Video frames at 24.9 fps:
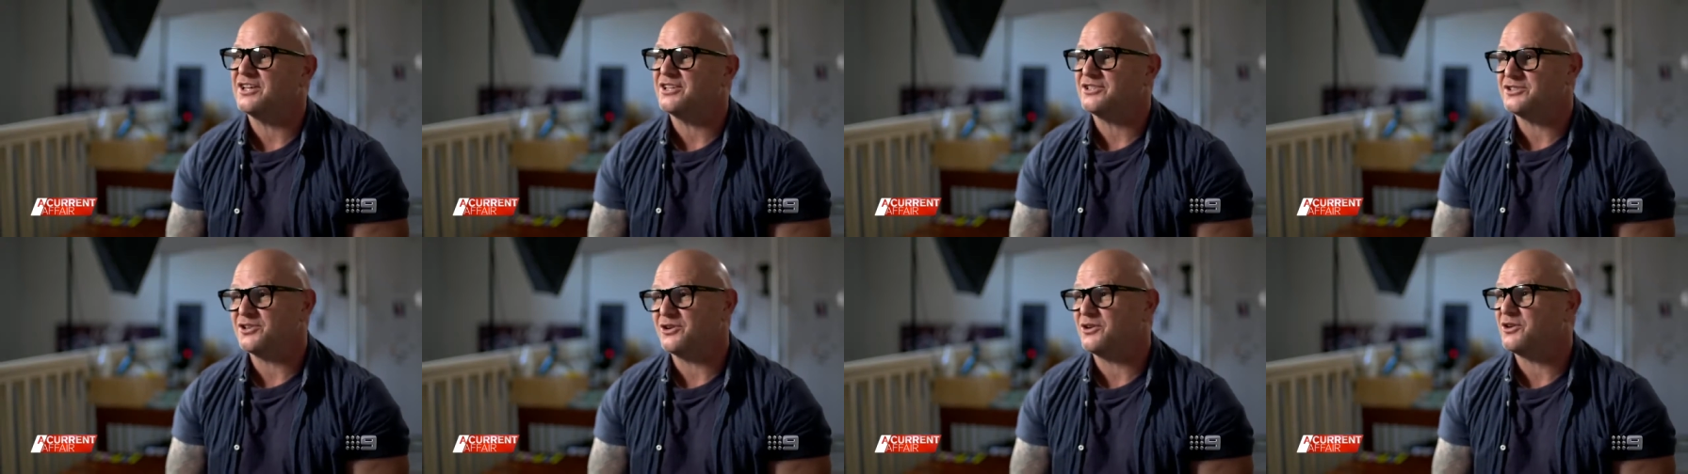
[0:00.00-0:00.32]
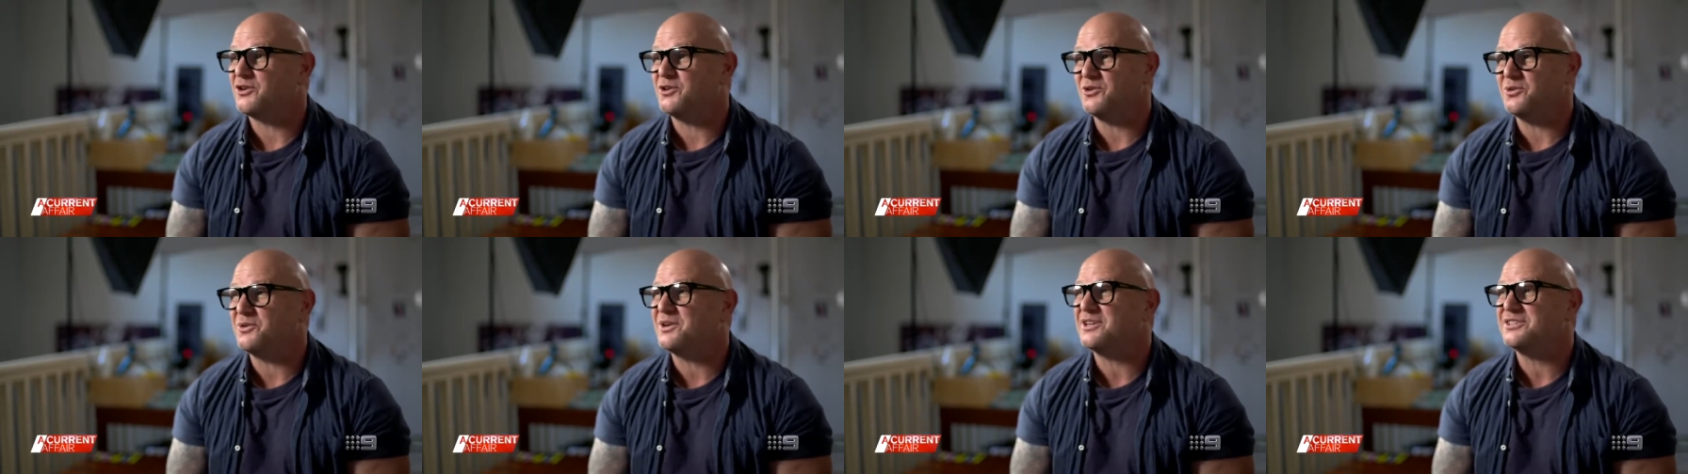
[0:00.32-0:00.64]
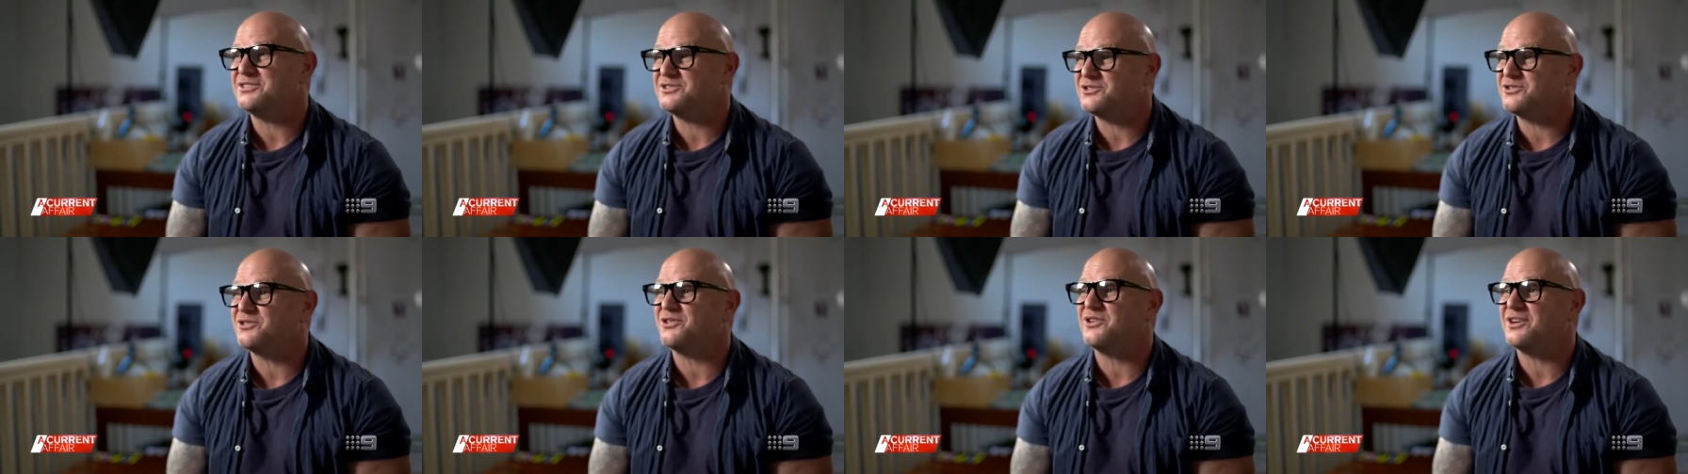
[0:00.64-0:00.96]
So I'd
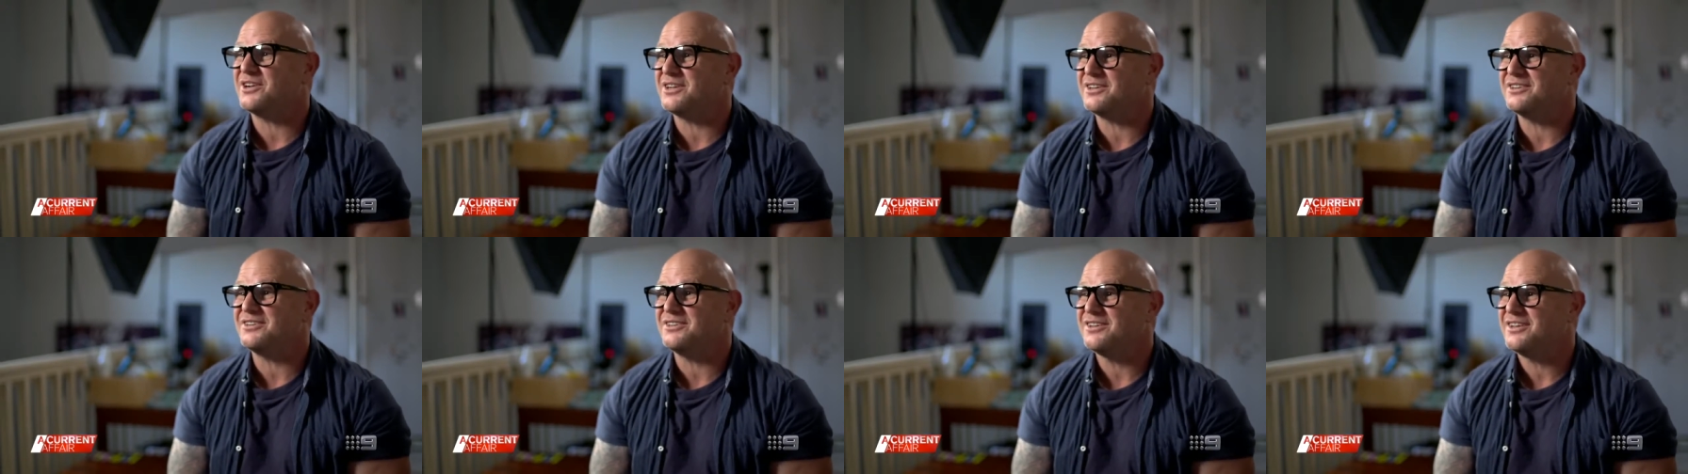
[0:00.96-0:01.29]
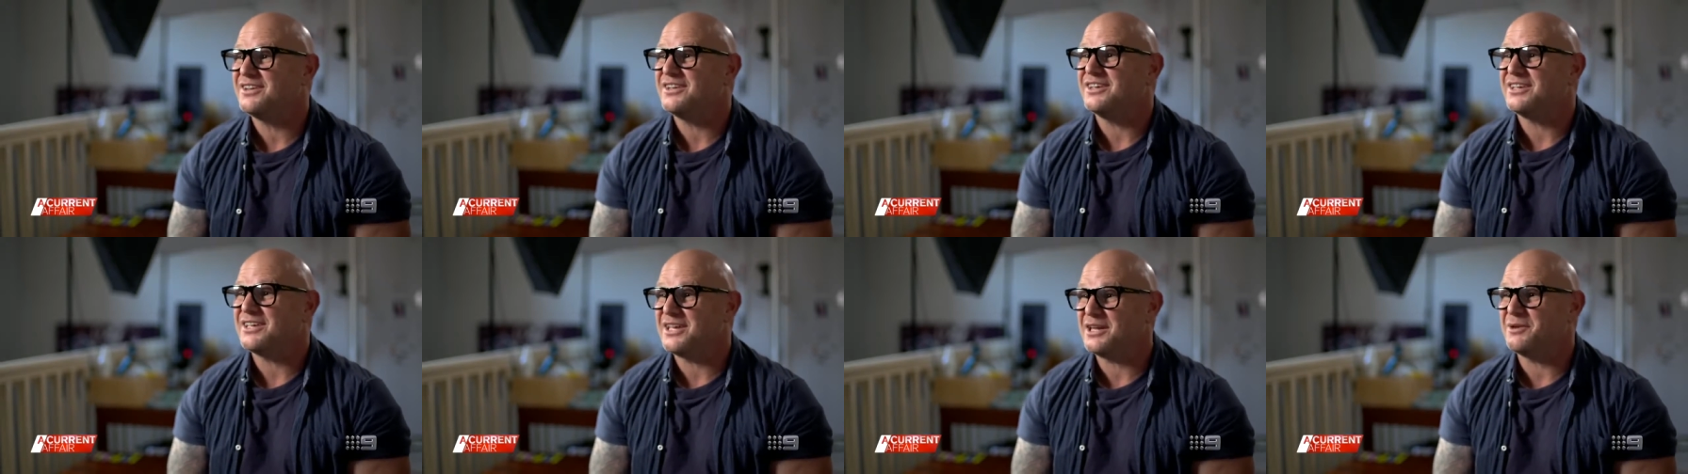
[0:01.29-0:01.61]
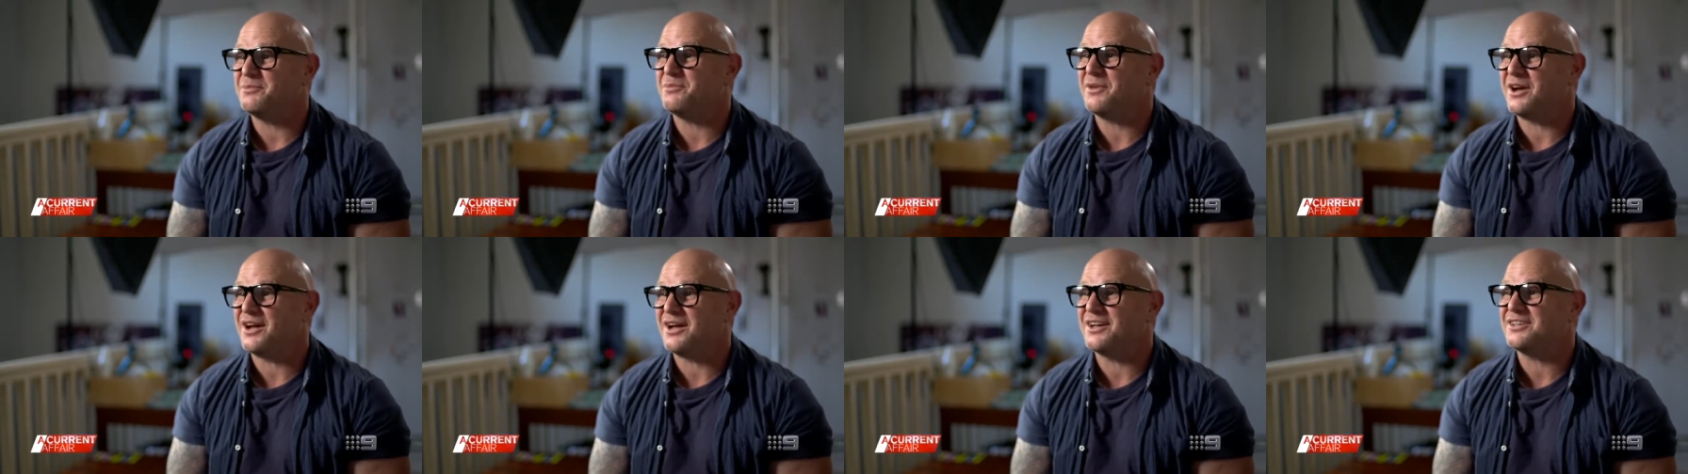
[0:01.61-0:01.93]
always try and get
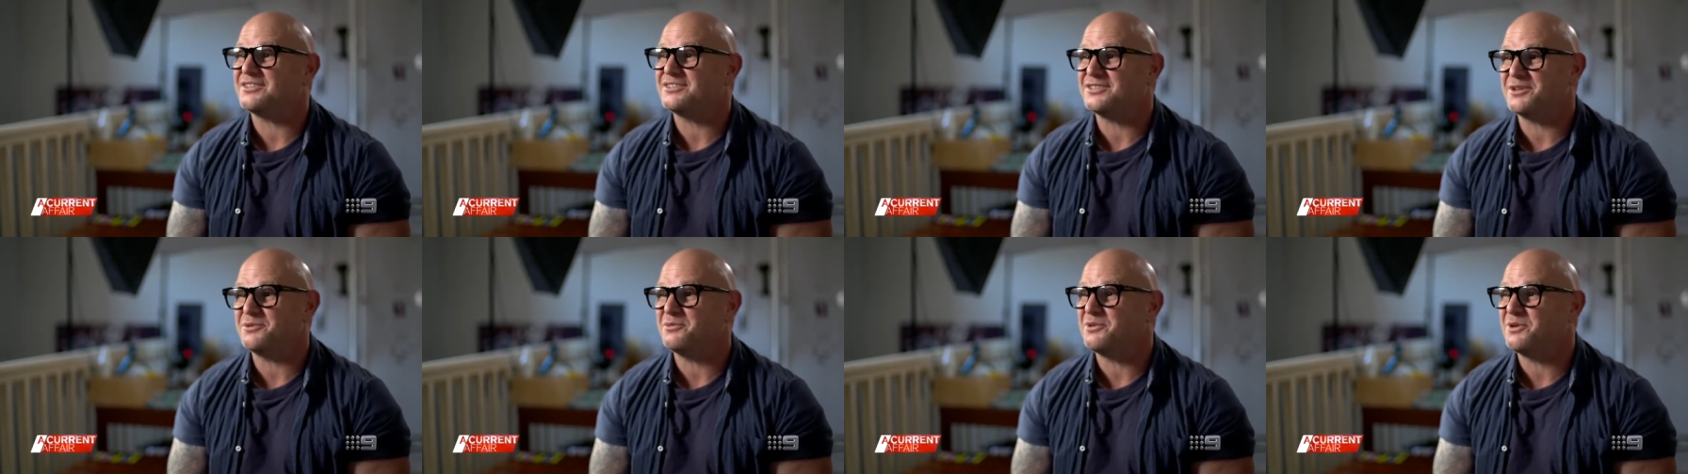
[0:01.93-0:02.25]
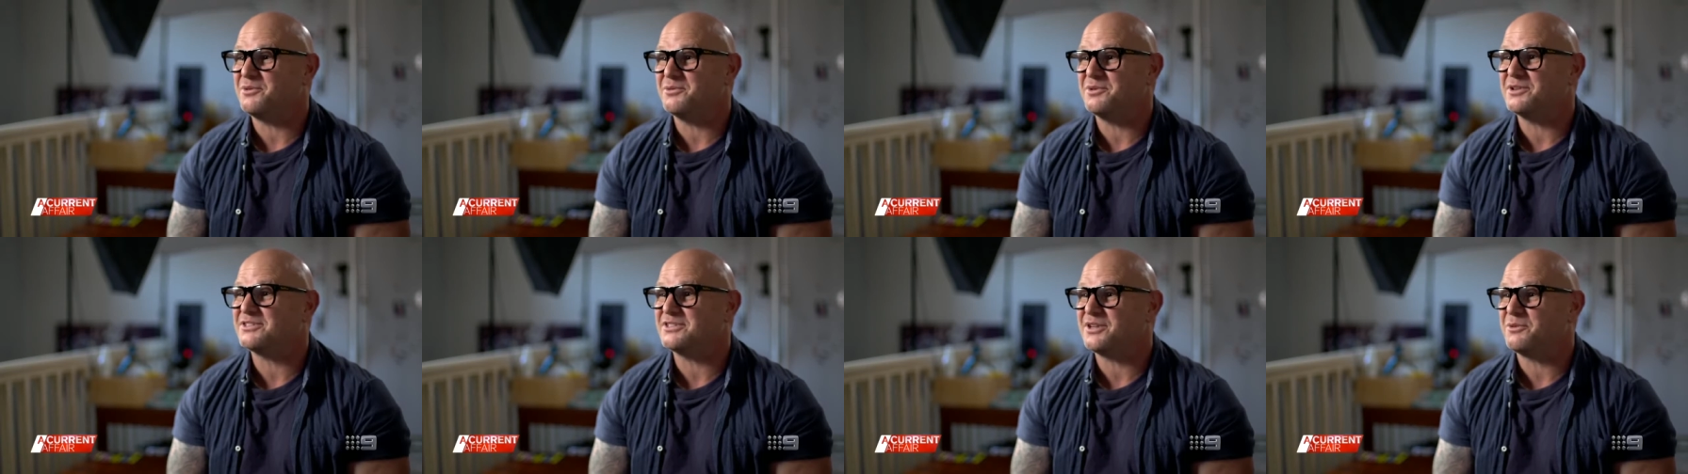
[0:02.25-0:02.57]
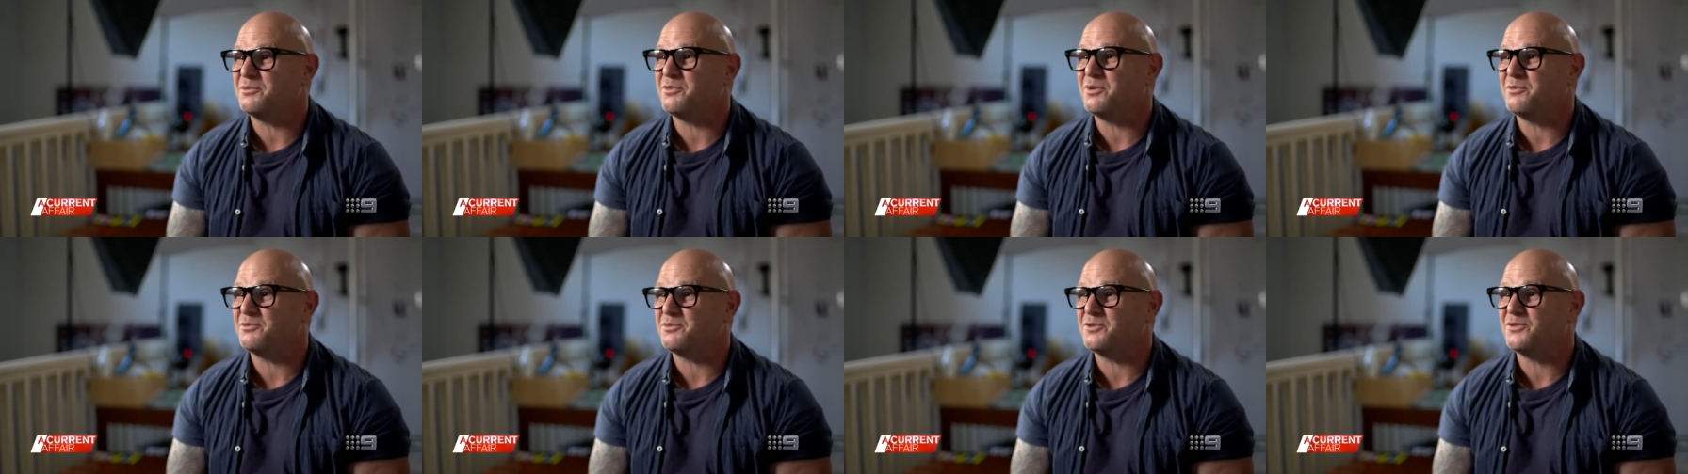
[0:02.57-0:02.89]
my ass somewhere where
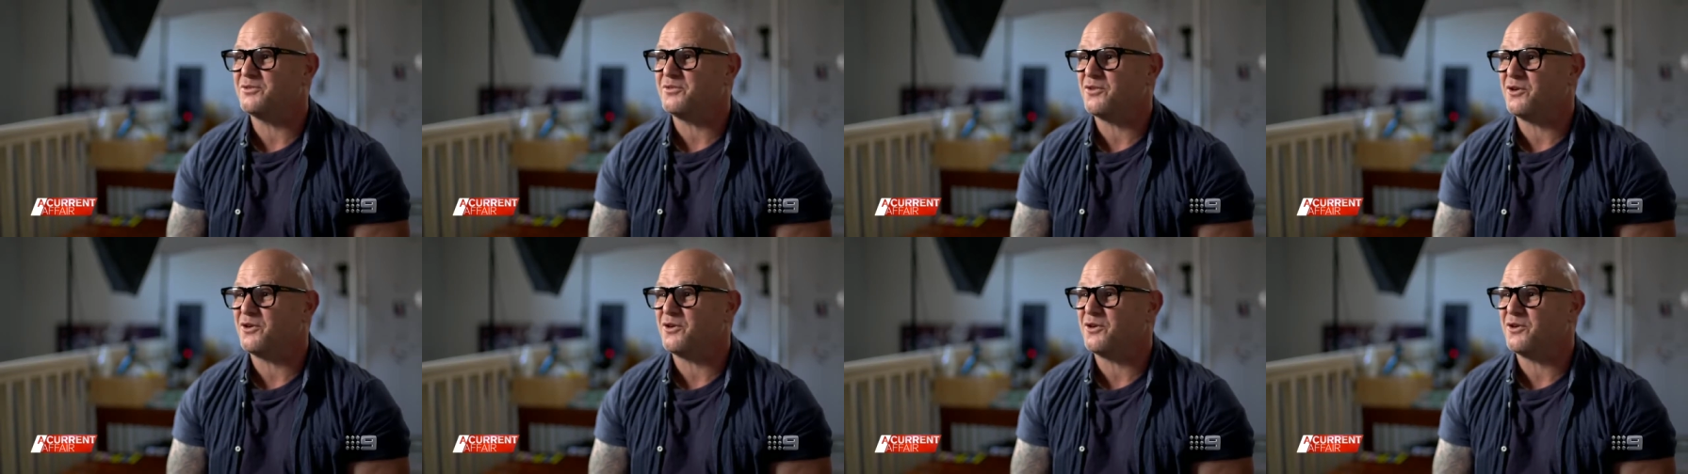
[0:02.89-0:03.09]
someone would